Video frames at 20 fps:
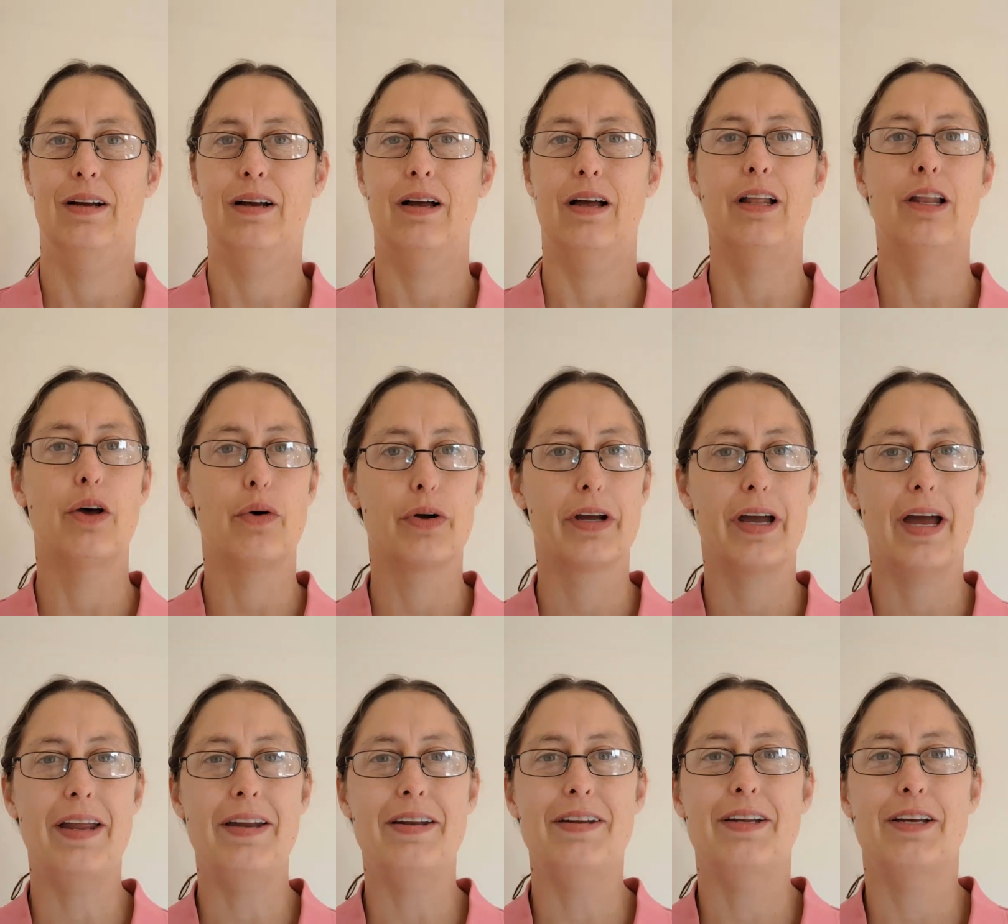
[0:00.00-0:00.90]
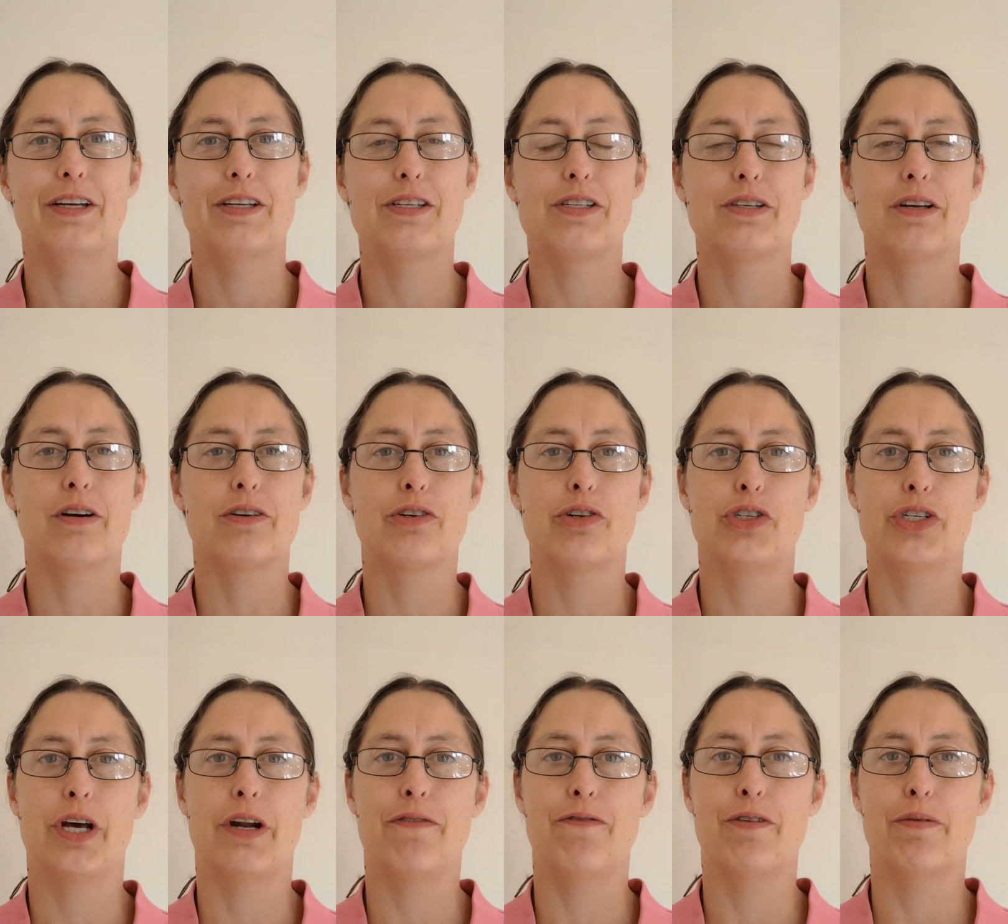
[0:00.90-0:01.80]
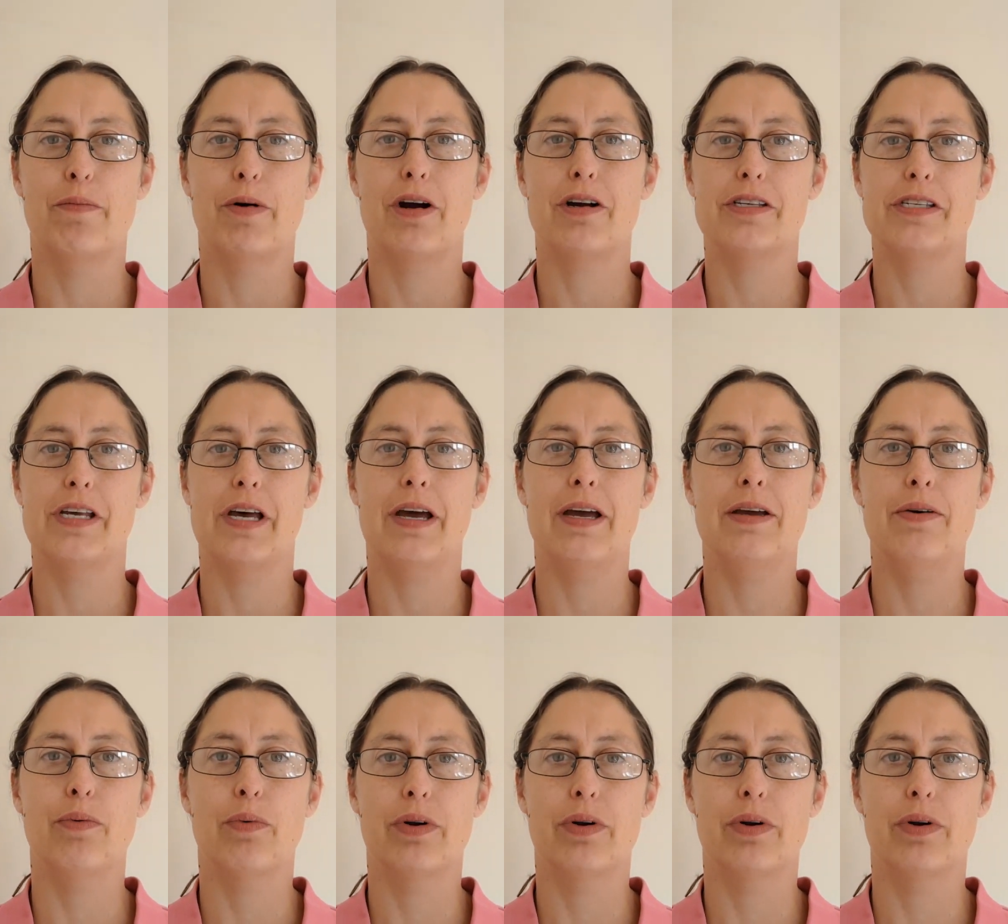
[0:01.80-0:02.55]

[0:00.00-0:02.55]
Hello again, it's Dr. Jennifer Martay,